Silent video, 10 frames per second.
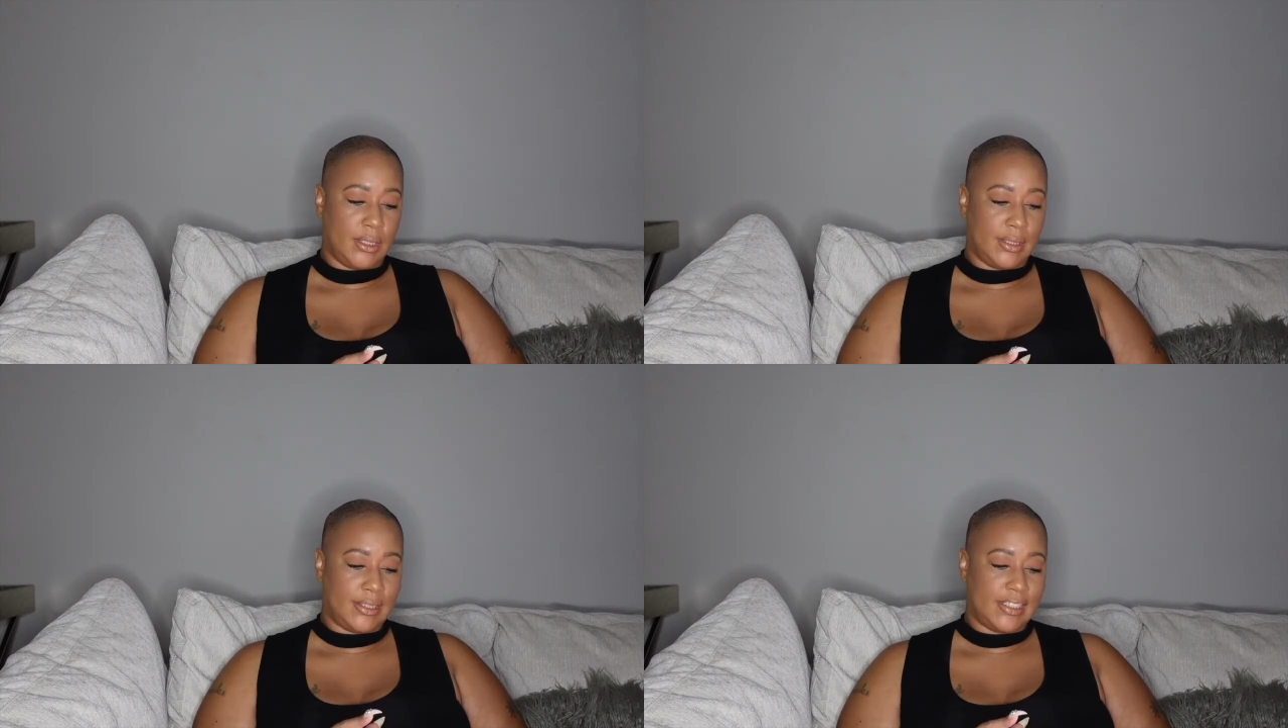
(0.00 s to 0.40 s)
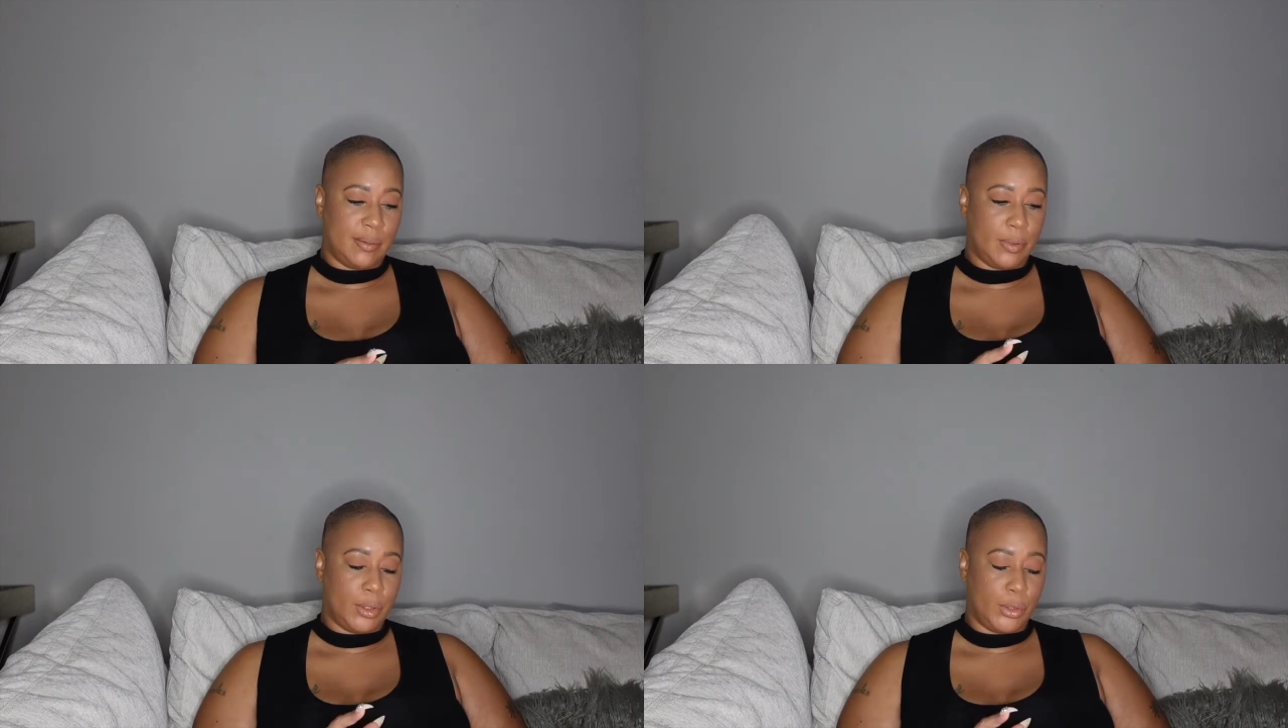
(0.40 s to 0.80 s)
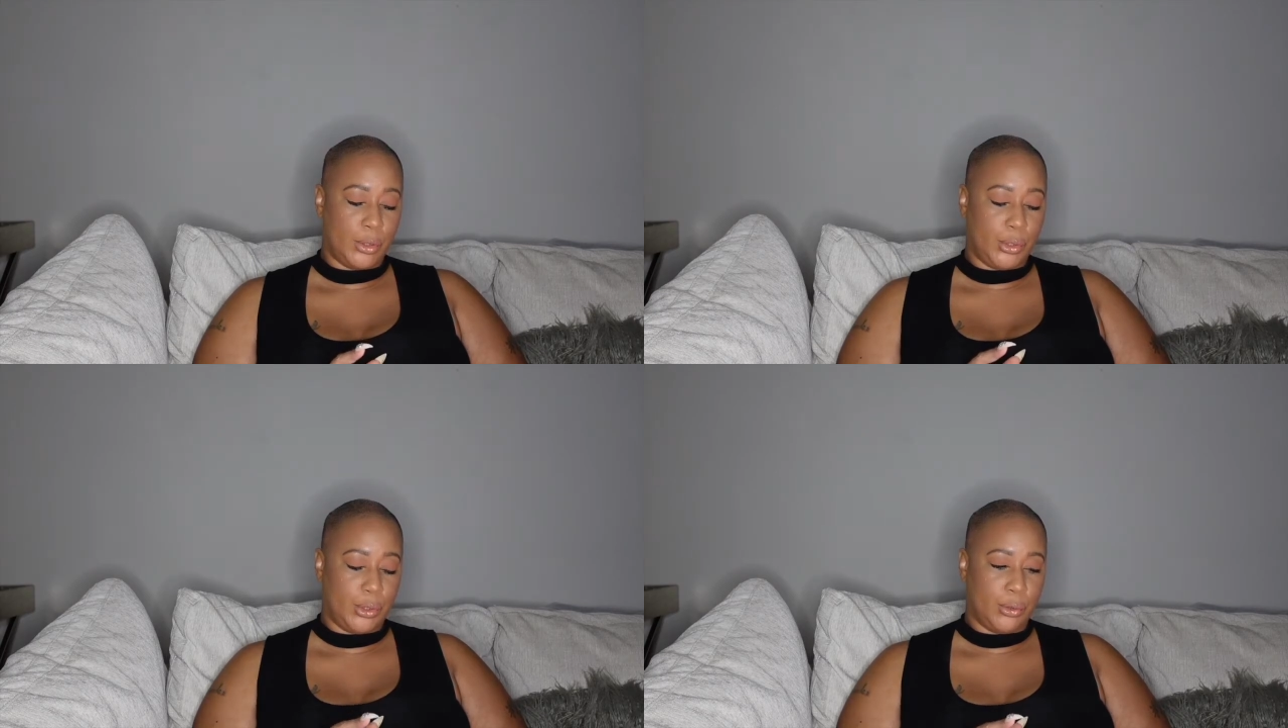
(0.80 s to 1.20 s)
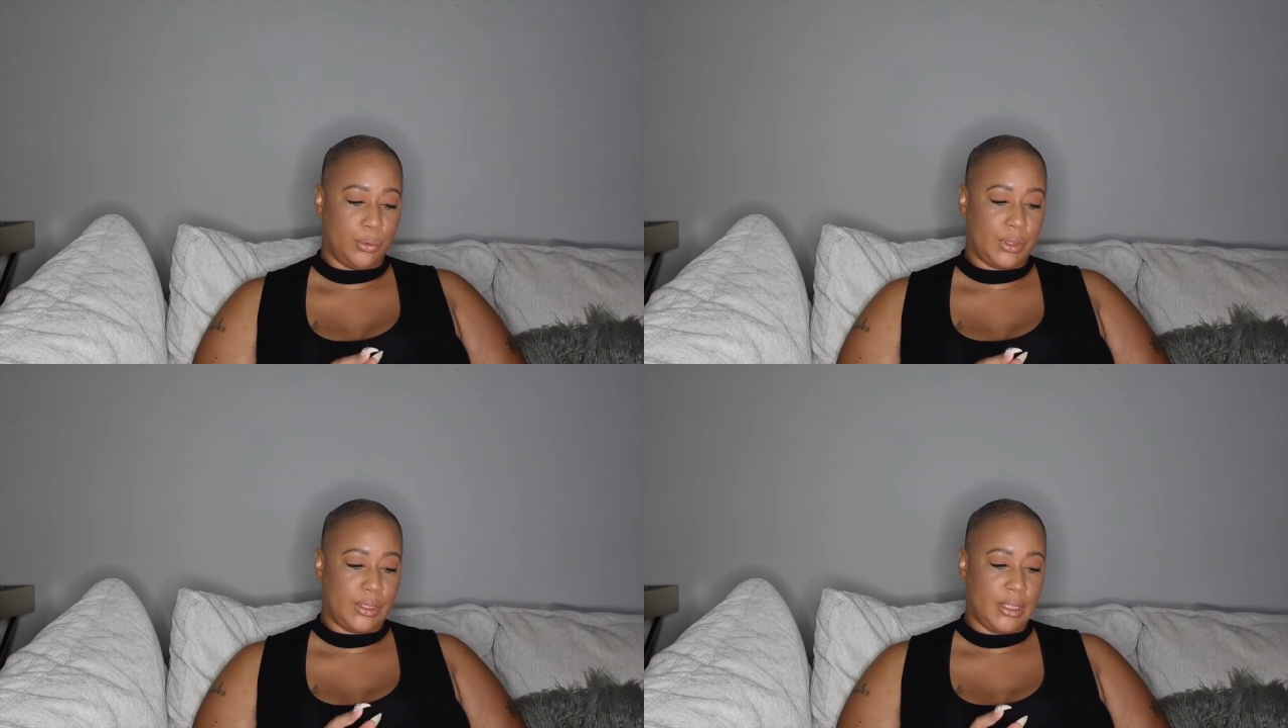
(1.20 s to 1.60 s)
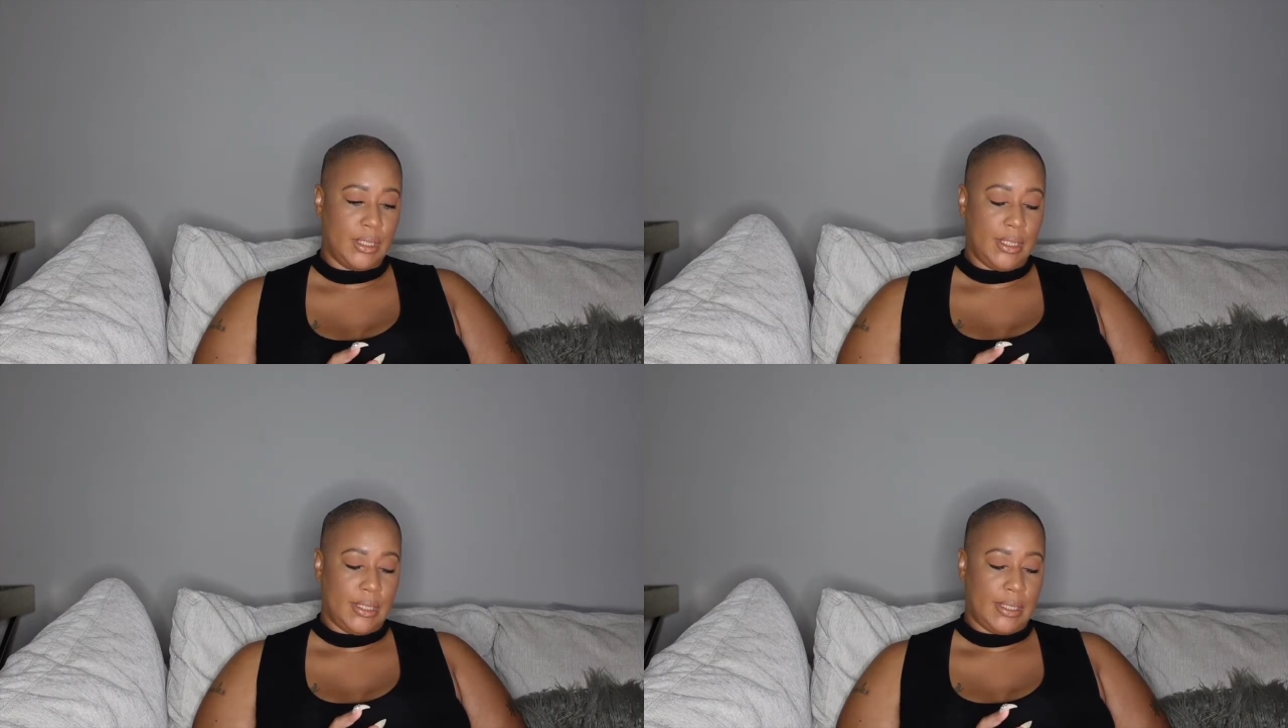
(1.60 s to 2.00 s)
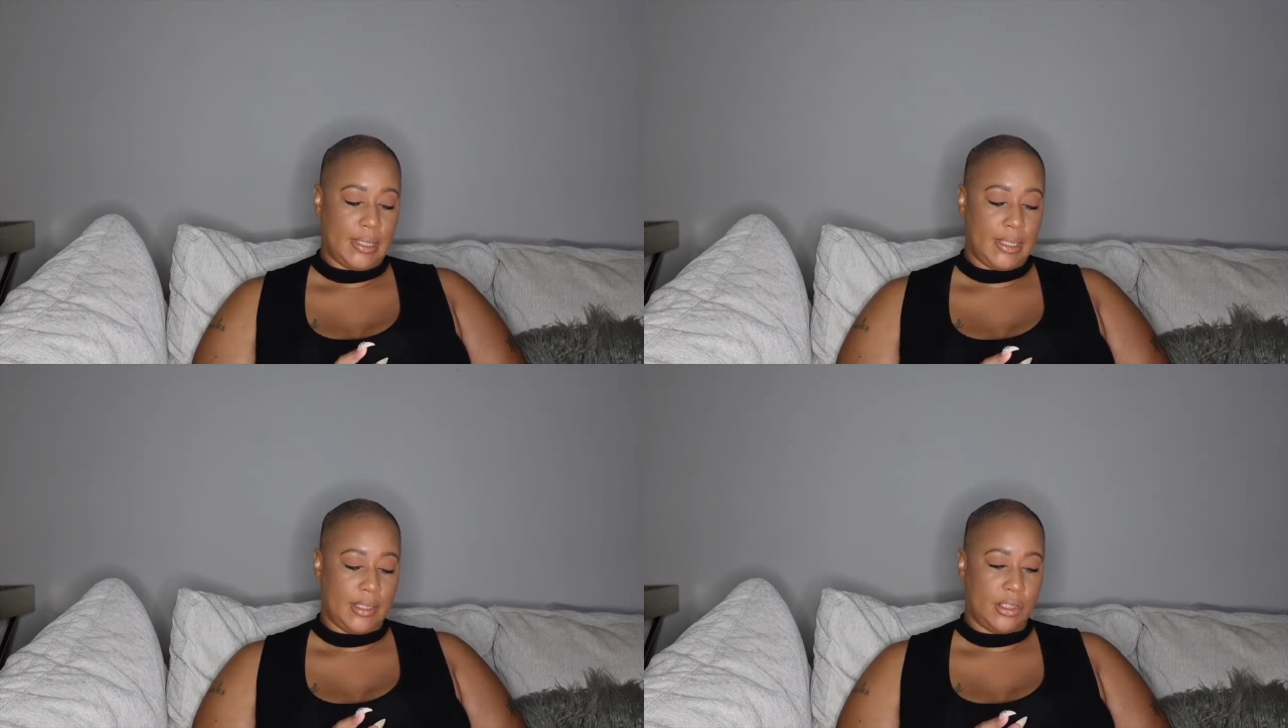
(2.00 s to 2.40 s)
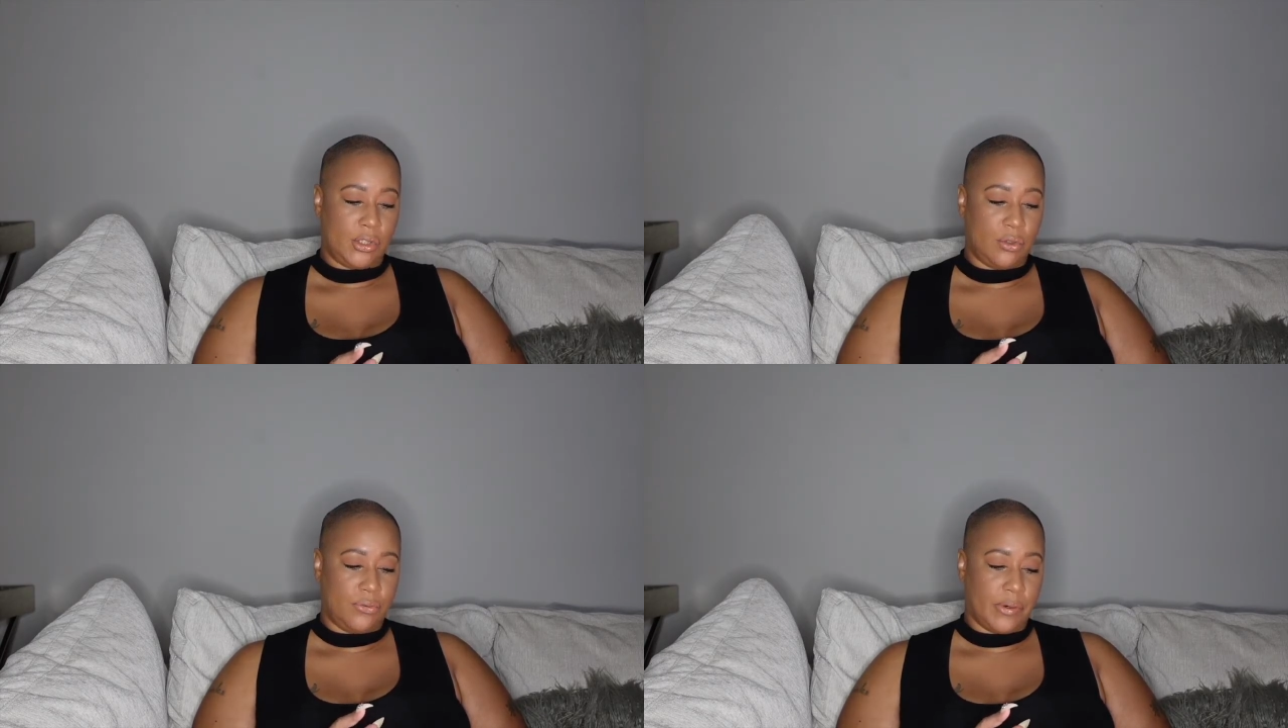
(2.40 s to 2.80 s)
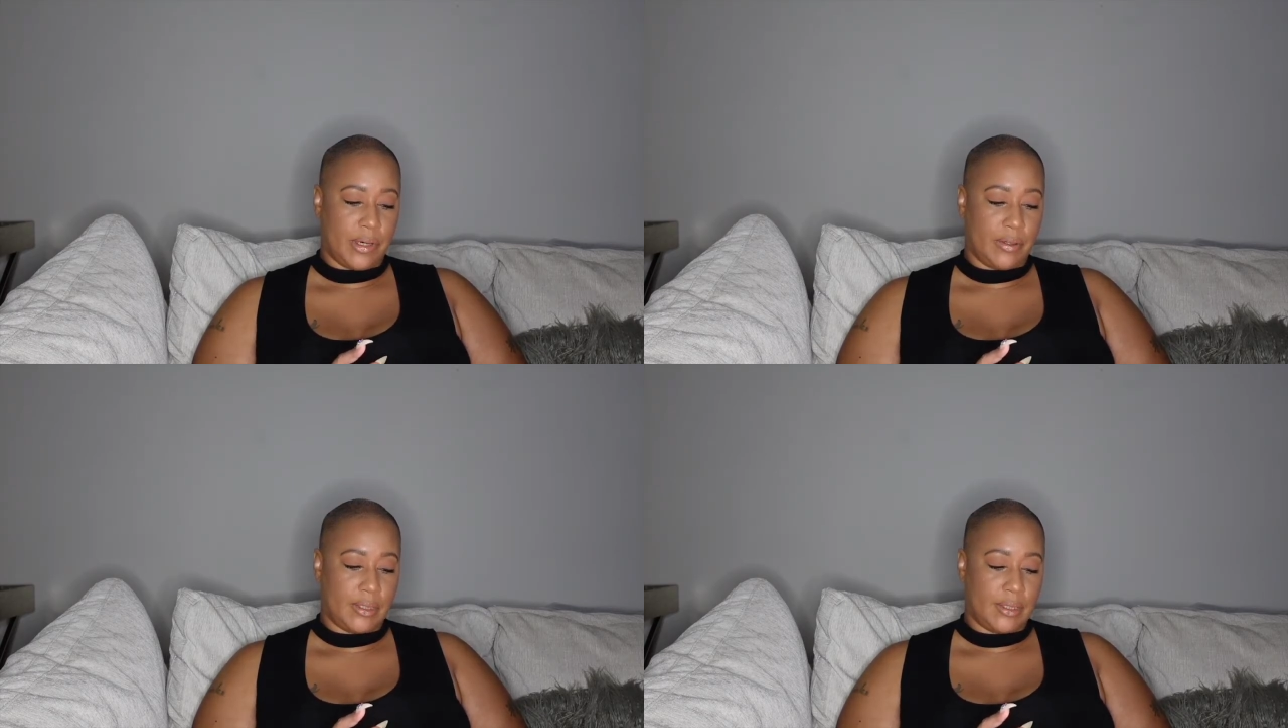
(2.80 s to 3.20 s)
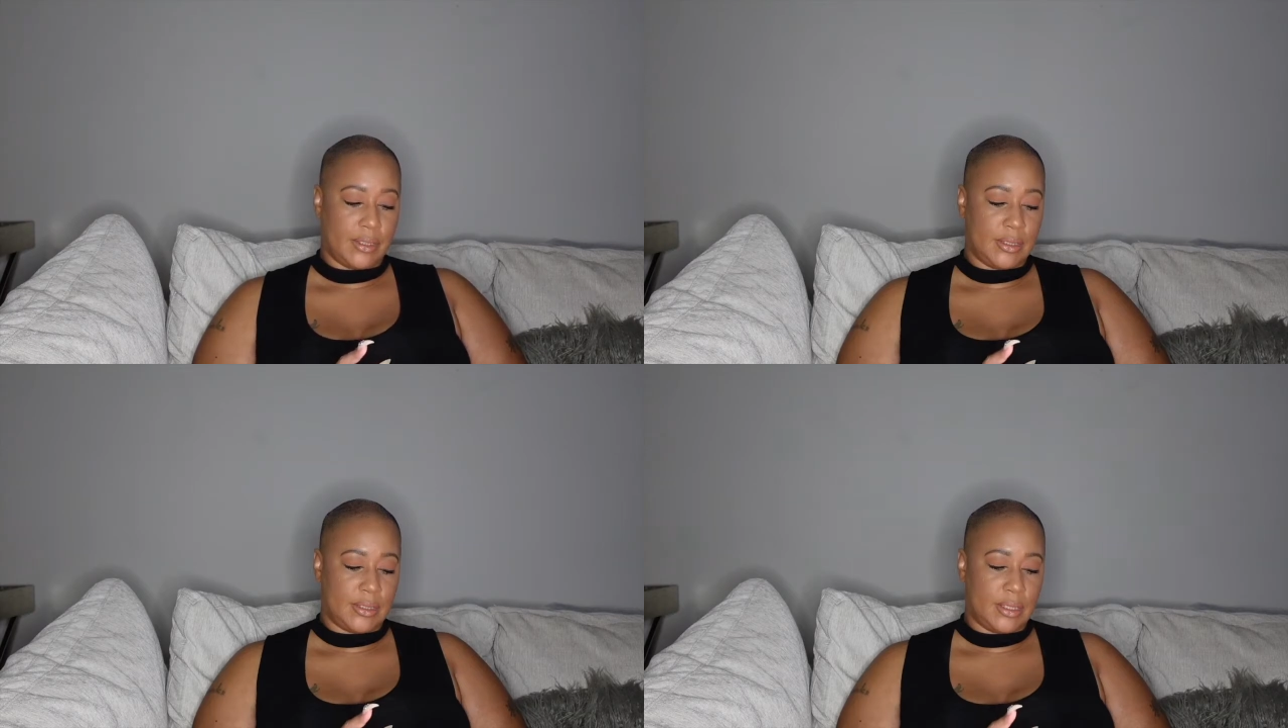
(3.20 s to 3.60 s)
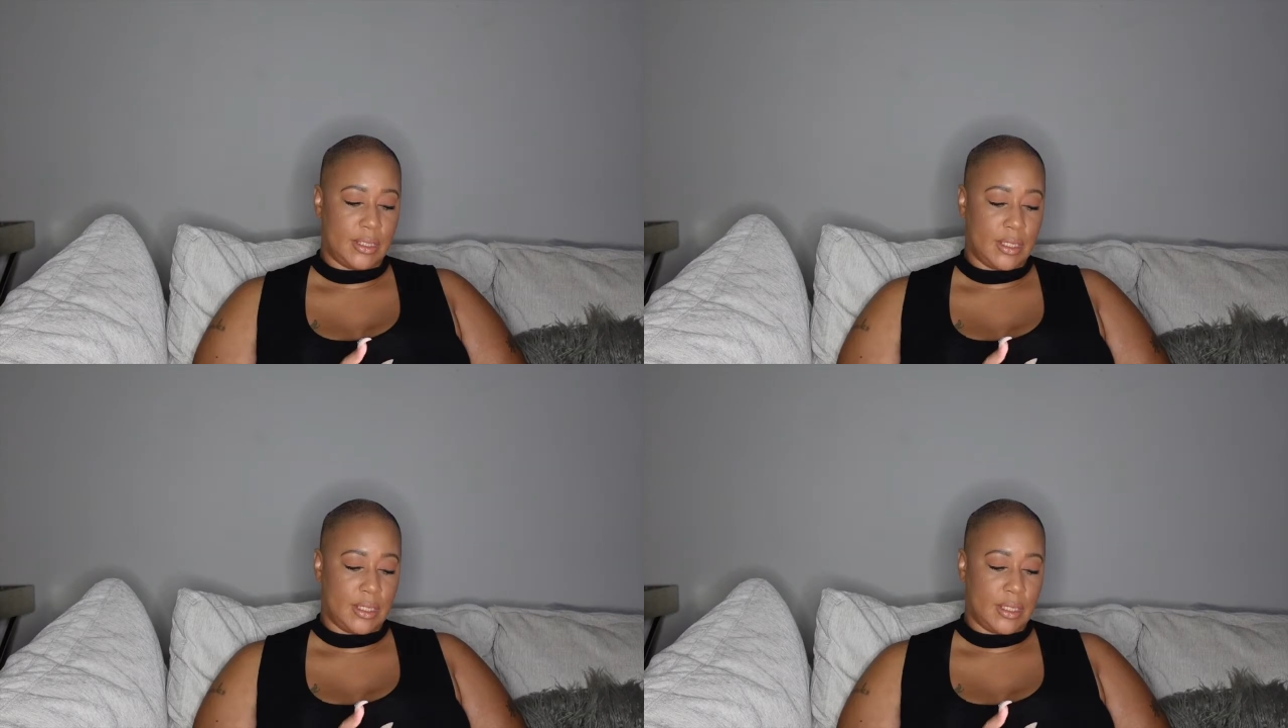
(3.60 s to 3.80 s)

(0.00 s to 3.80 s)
similar notes in the two fragrances.